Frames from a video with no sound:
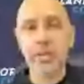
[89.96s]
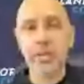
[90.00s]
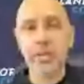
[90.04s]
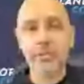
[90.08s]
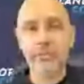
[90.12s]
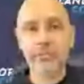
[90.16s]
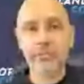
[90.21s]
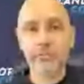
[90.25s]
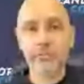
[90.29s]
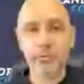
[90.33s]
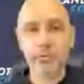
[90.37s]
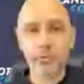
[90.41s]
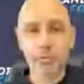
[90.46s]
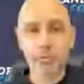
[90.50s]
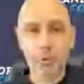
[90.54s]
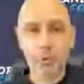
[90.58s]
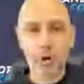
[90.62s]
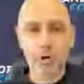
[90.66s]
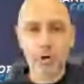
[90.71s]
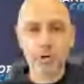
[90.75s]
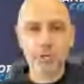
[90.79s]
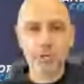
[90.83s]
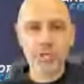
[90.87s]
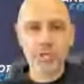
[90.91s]
food,
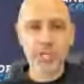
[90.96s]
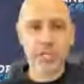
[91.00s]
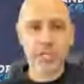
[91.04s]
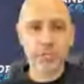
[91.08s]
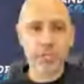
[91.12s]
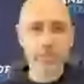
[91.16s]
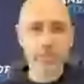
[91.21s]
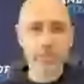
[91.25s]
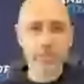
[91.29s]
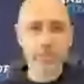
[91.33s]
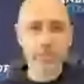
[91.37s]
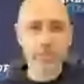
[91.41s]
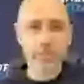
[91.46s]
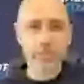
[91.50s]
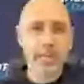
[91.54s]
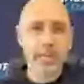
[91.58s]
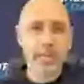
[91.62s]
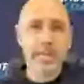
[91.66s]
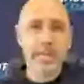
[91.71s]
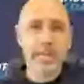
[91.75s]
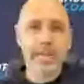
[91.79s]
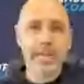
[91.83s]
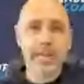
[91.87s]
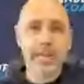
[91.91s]
water, shelter.
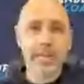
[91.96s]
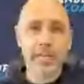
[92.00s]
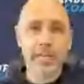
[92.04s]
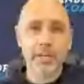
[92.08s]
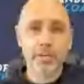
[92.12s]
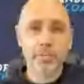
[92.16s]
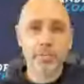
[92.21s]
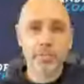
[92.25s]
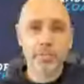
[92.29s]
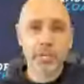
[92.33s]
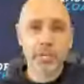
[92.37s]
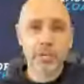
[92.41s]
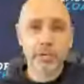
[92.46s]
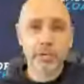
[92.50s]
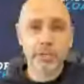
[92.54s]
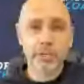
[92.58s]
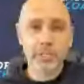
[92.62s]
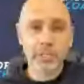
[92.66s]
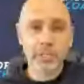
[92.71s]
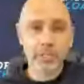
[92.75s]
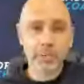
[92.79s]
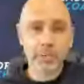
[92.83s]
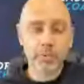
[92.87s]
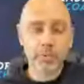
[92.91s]
And when you're
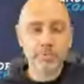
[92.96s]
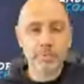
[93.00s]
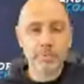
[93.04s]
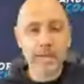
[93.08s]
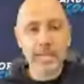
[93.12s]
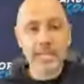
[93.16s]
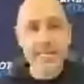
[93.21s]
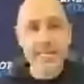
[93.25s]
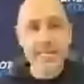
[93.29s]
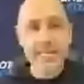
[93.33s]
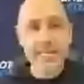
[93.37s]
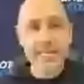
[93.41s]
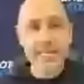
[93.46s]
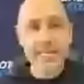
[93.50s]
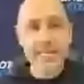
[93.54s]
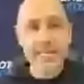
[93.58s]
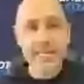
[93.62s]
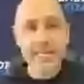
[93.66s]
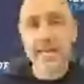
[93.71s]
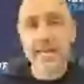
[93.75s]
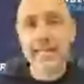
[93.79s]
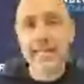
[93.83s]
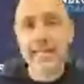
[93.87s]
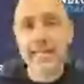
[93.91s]
dealing with mice, a
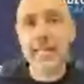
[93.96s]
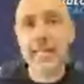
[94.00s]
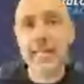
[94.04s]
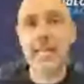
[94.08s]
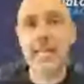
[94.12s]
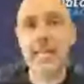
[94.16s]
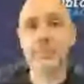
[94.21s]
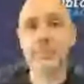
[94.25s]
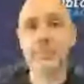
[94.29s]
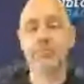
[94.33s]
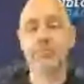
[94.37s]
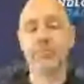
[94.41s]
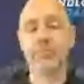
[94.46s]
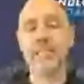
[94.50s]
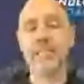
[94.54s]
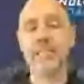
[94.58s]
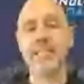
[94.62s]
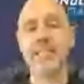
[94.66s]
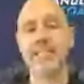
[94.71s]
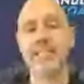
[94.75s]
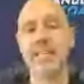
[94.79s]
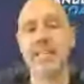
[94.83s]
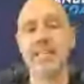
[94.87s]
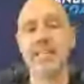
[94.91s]
lot of times it really
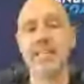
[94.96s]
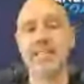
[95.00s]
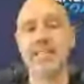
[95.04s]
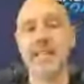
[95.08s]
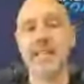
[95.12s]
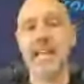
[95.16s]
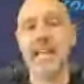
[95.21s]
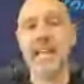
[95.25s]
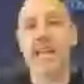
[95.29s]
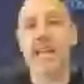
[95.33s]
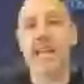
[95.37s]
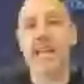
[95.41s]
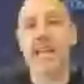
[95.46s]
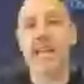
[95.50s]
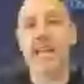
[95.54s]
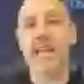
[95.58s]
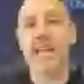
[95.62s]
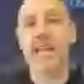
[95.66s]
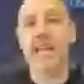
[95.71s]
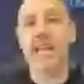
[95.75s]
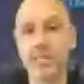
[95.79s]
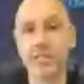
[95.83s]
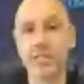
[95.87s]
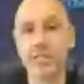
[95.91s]
doesn't have
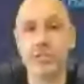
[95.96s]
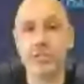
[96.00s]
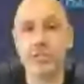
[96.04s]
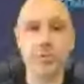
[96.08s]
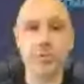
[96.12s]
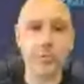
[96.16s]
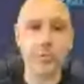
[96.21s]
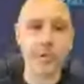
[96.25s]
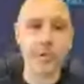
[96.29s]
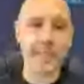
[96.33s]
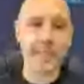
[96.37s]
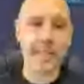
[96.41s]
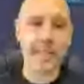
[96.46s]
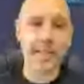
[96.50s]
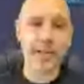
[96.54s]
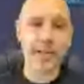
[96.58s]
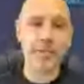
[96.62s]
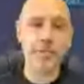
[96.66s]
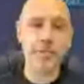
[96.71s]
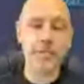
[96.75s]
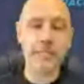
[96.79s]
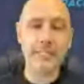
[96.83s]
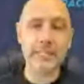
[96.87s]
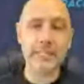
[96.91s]
anything to do with
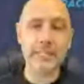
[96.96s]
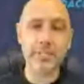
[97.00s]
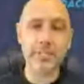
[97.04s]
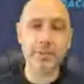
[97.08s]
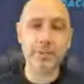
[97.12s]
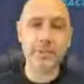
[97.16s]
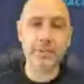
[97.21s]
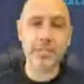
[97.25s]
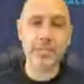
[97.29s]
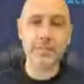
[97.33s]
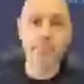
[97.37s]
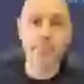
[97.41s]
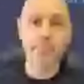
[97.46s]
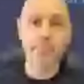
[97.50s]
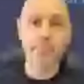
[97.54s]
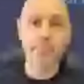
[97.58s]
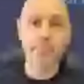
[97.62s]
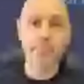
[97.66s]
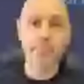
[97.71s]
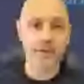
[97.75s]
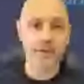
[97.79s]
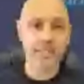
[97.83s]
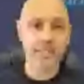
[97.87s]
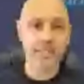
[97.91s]
how clean you keep your
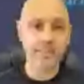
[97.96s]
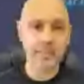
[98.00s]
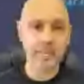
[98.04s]
house.